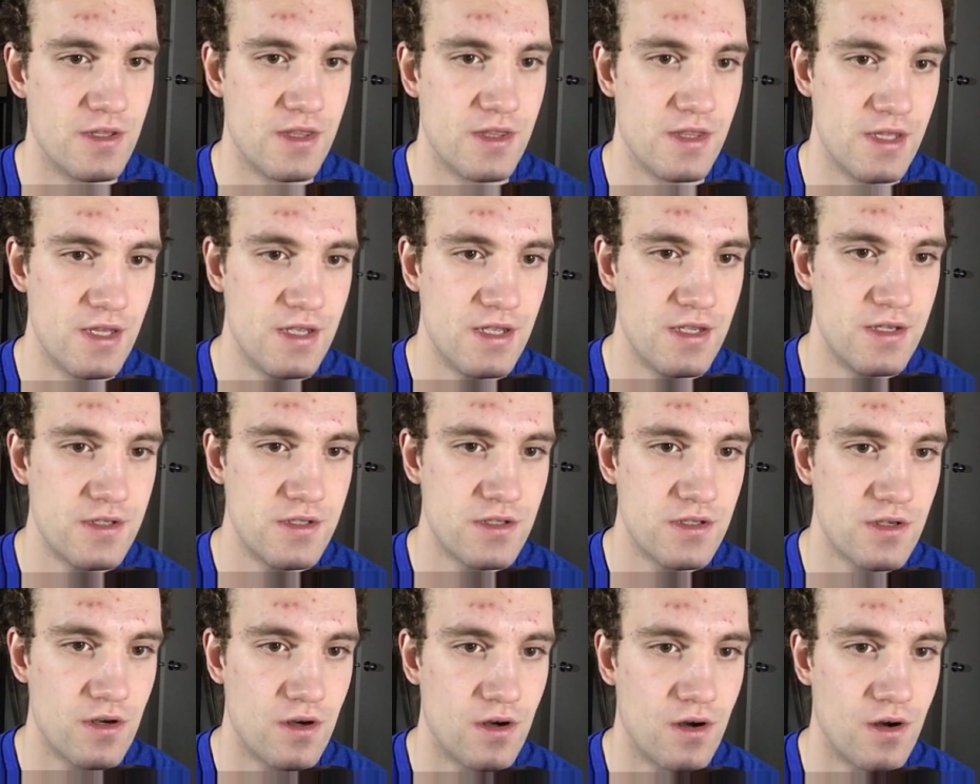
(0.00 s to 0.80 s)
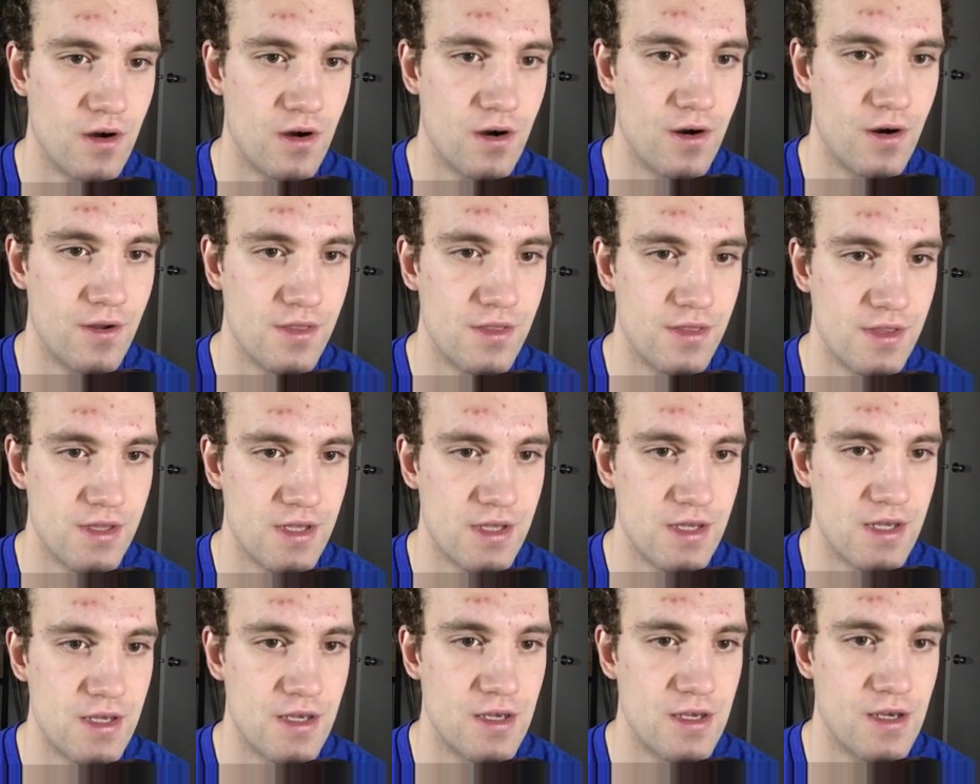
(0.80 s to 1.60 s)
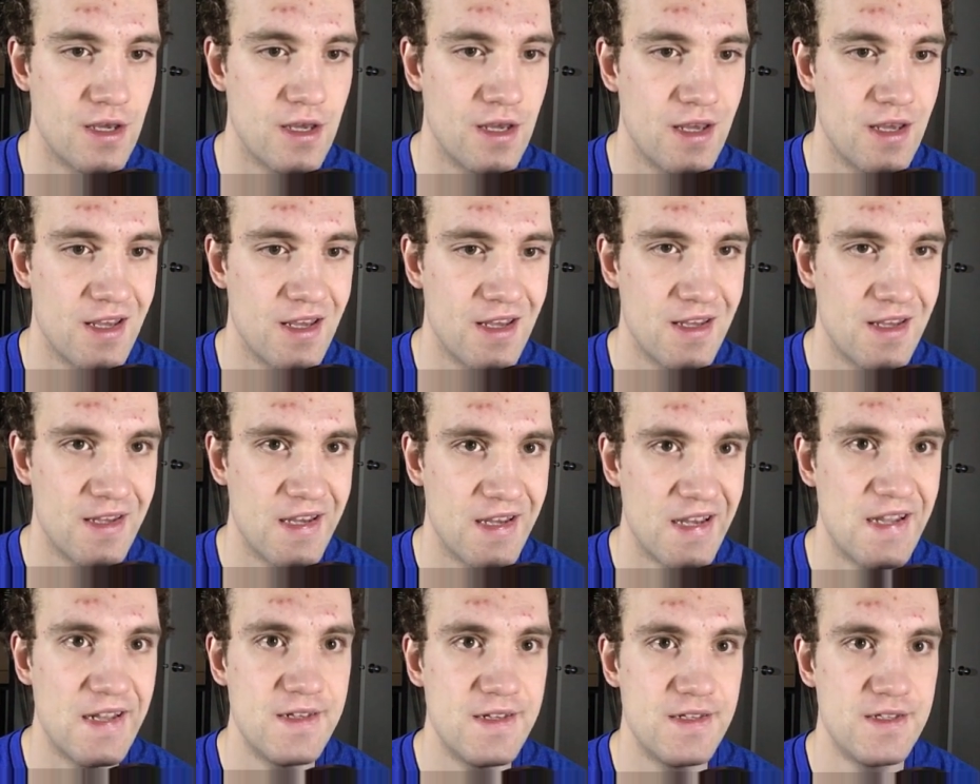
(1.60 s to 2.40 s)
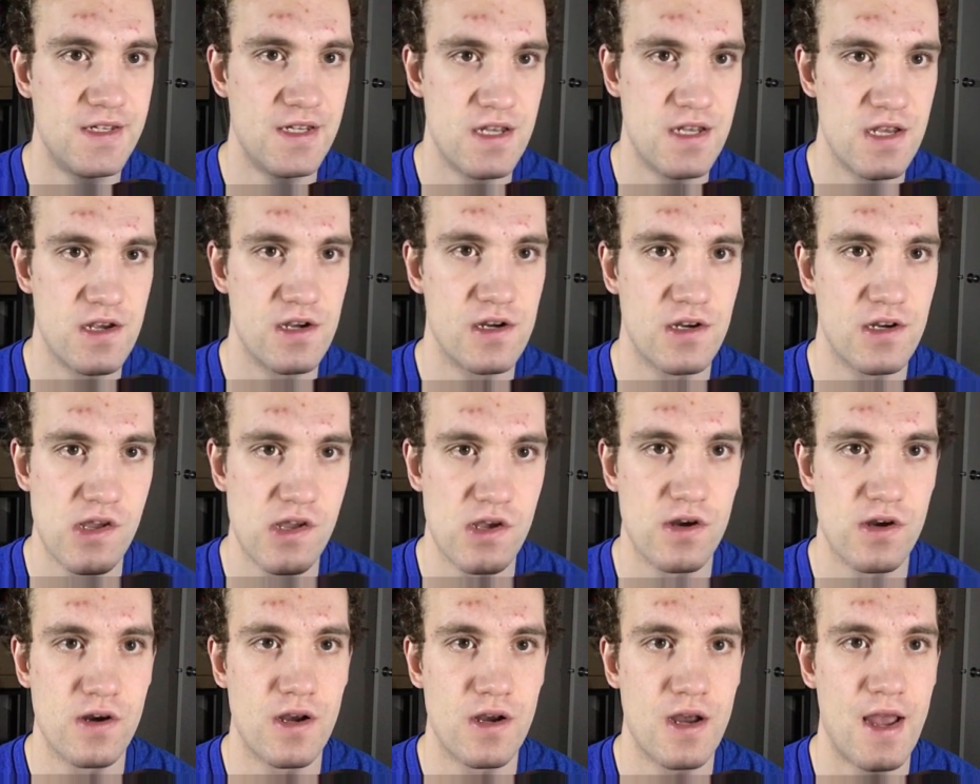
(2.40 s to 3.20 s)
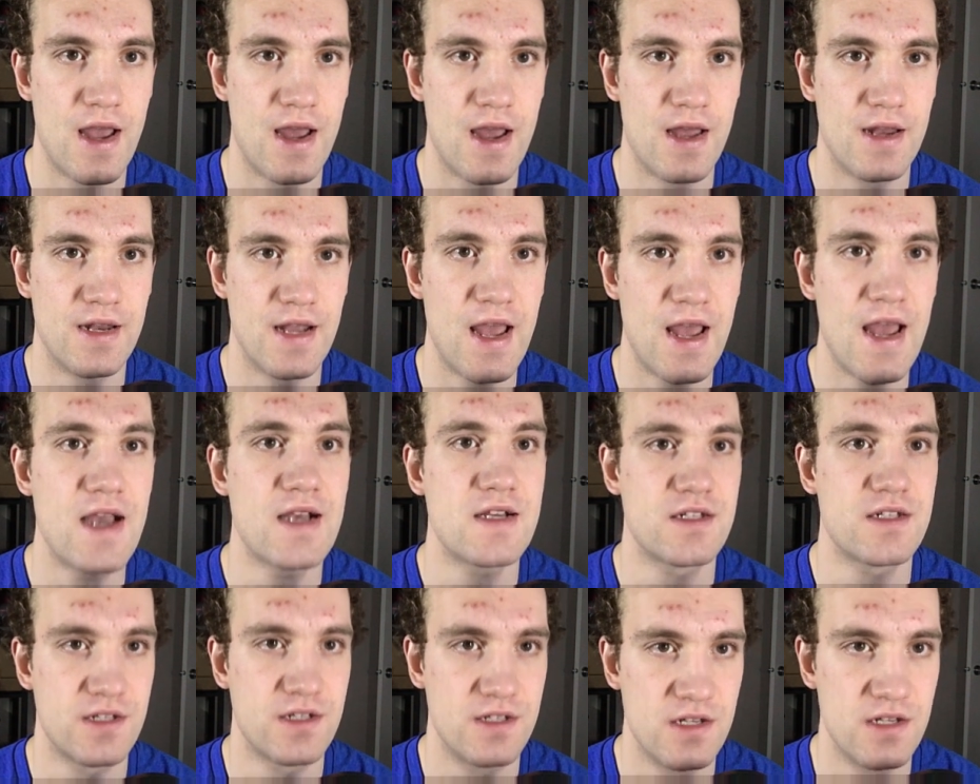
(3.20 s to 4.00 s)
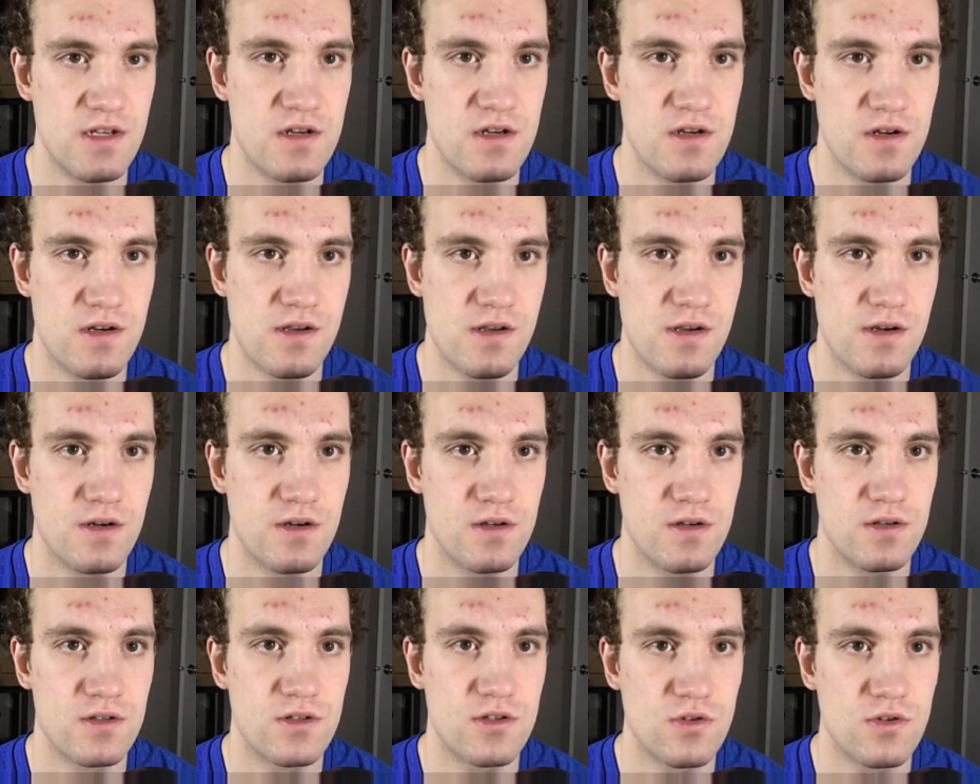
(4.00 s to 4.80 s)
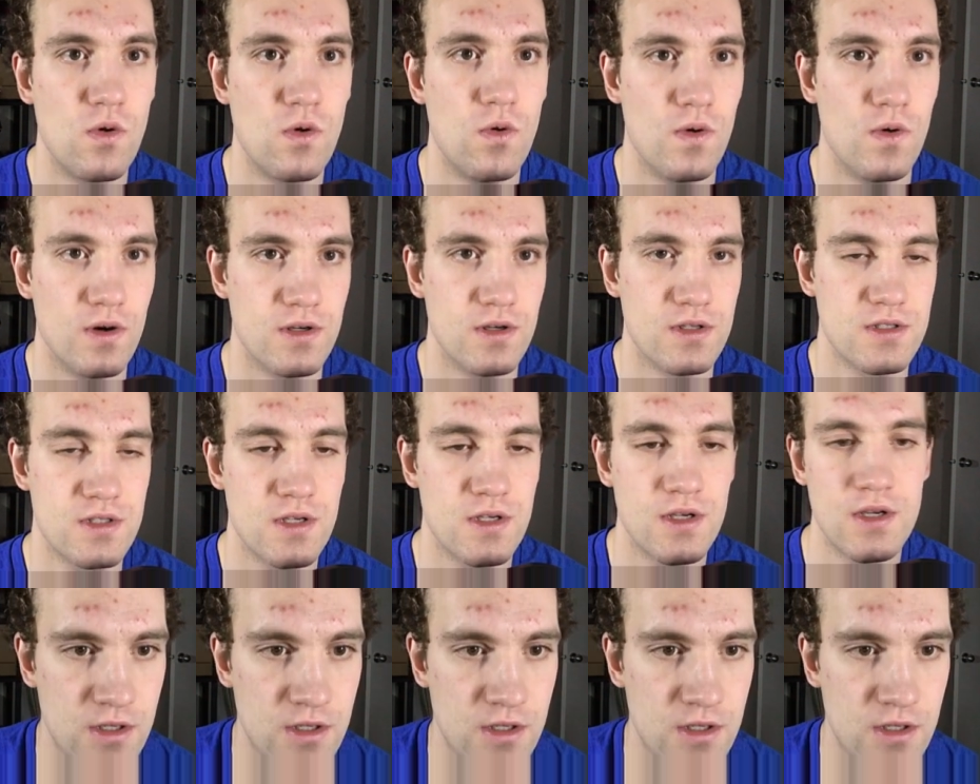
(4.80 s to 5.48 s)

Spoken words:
These are the interior and exterior scores.